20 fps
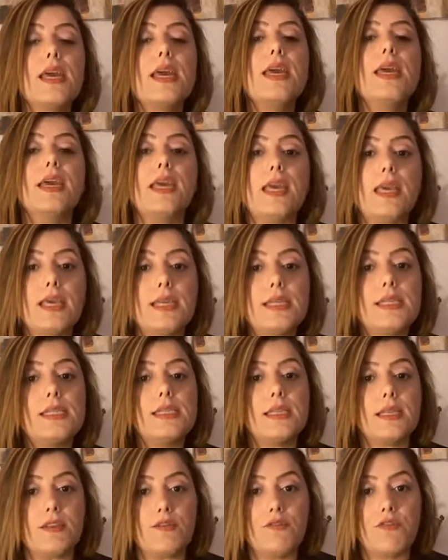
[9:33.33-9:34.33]
is
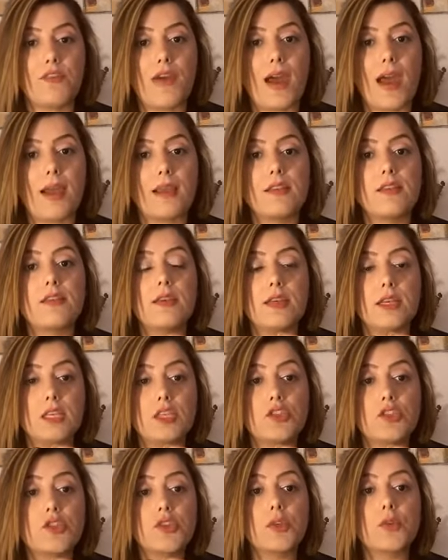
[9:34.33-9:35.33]
in fact
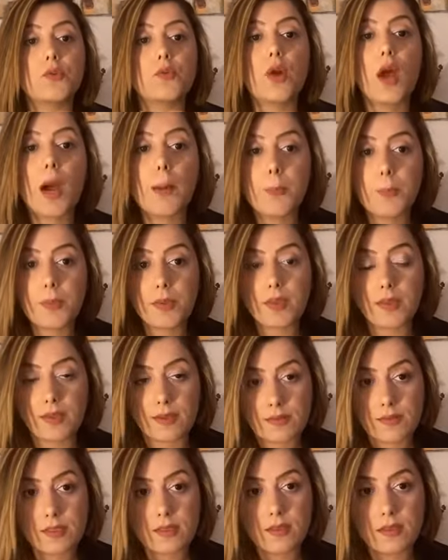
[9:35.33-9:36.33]

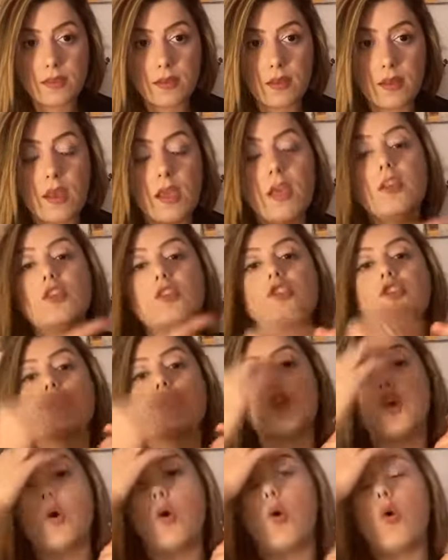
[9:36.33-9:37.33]
interrupted.
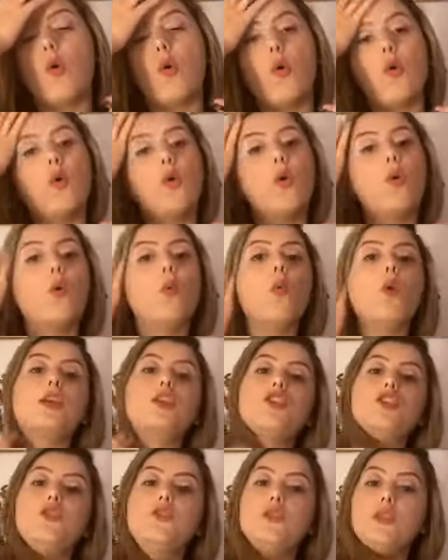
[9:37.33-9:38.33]
So
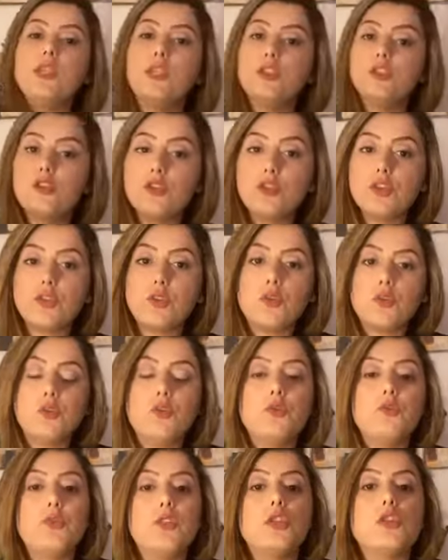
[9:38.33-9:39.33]
what you need to do,
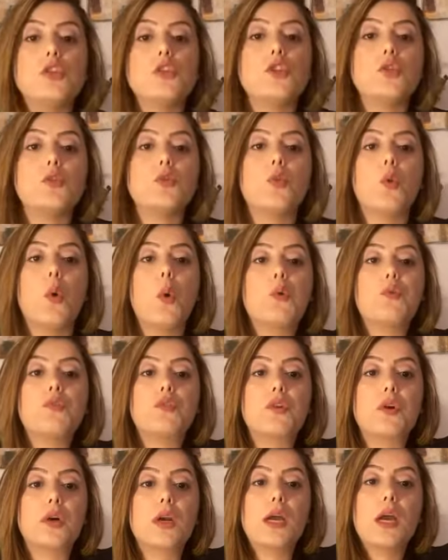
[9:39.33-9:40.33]
you need to
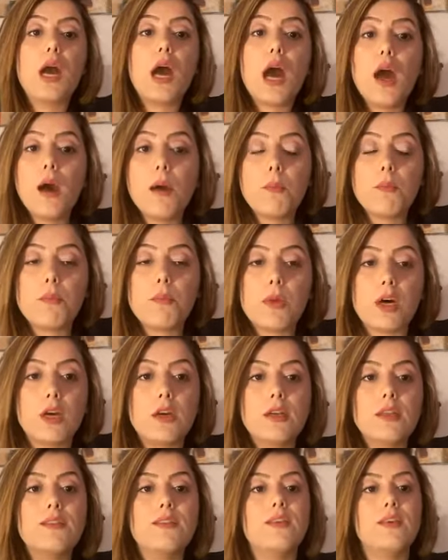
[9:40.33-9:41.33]
overcome
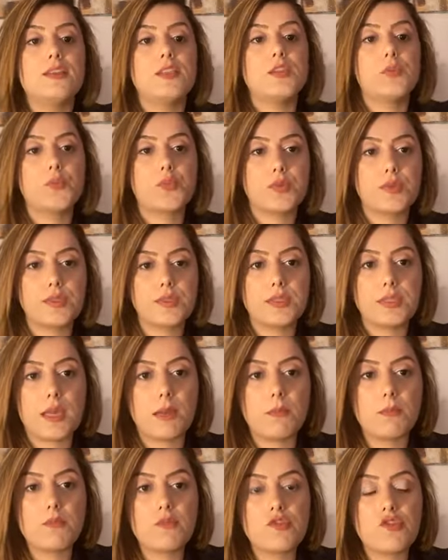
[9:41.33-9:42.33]
this
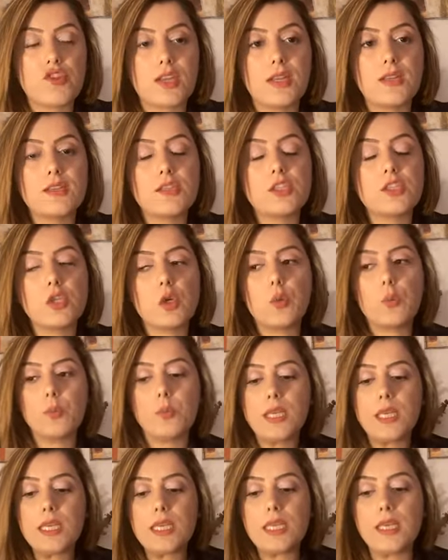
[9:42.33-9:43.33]
presumption. So
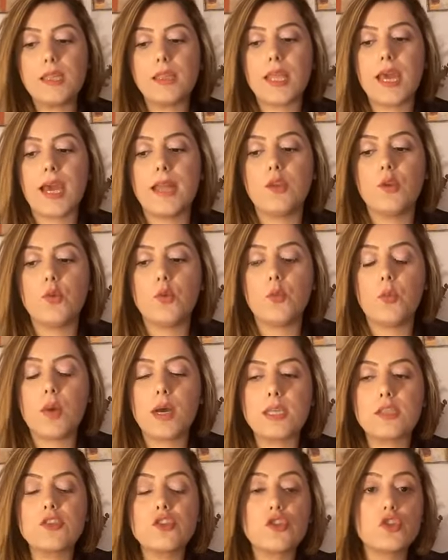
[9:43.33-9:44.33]
meaning that you
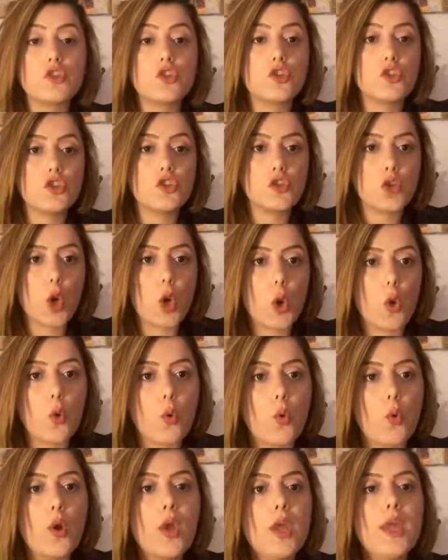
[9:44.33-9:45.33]
must
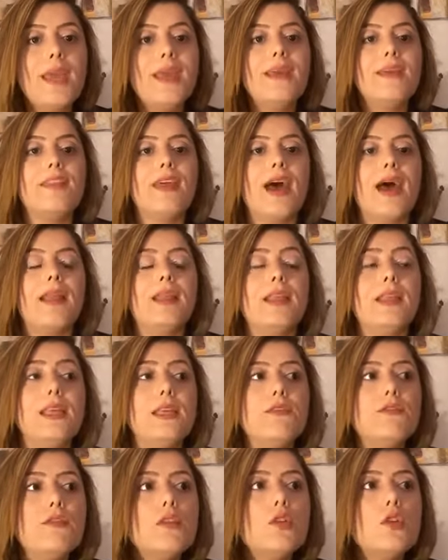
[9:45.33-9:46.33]
show that
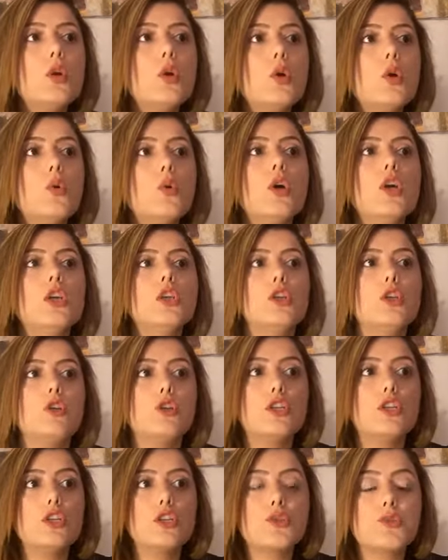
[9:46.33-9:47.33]
even though
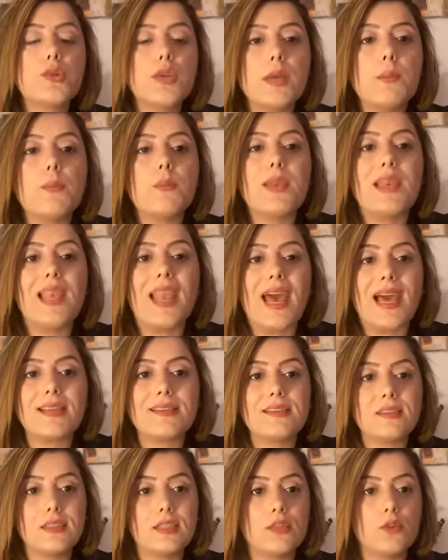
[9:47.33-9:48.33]
your trip
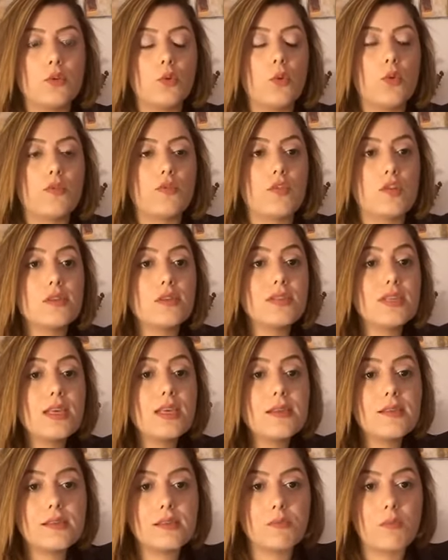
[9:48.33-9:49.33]
lasted over
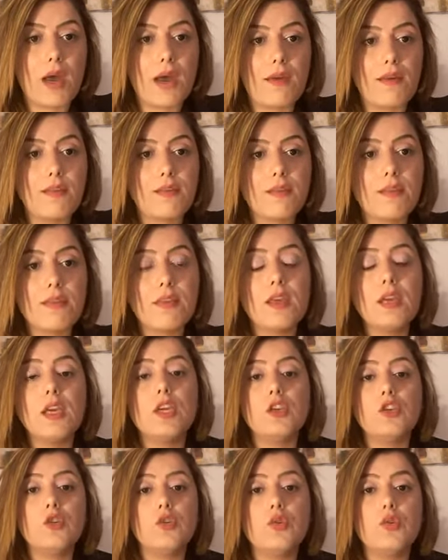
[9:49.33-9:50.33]
6 months,
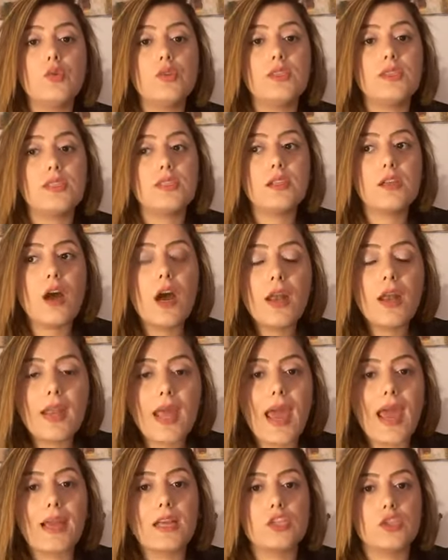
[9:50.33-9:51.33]
you did not
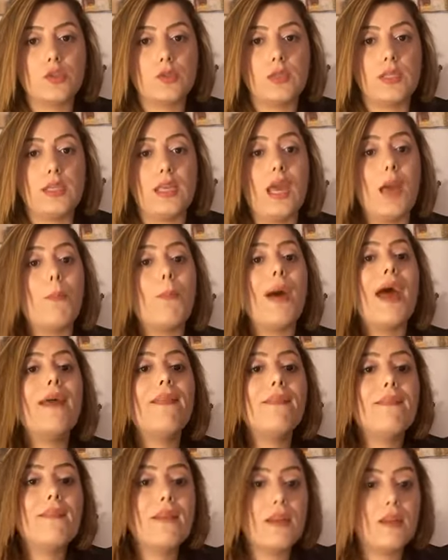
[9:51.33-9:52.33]
actually
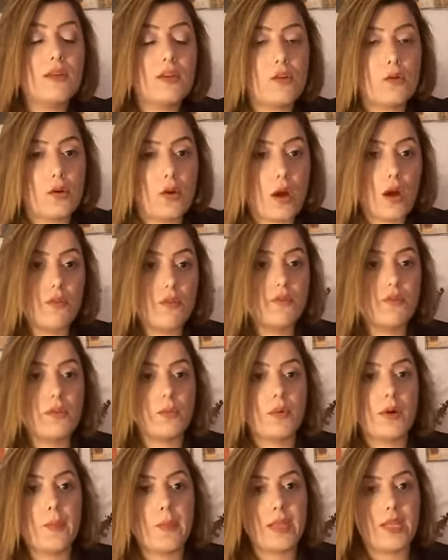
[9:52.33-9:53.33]
abandon your lawful
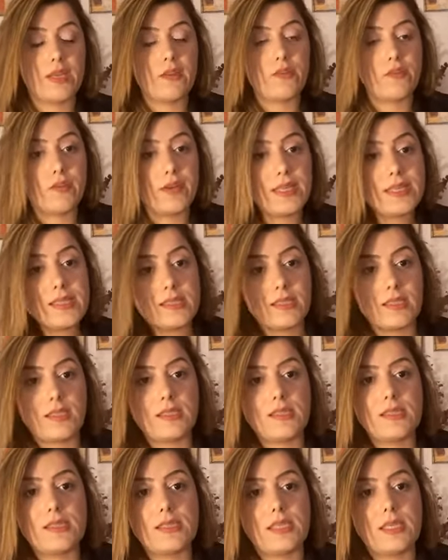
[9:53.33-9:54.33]
permanent
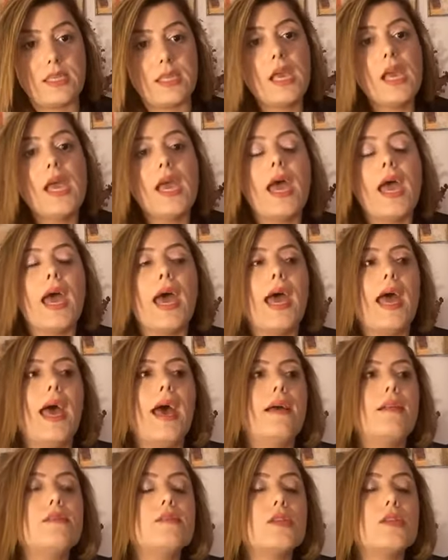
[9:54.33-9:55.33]
residency, and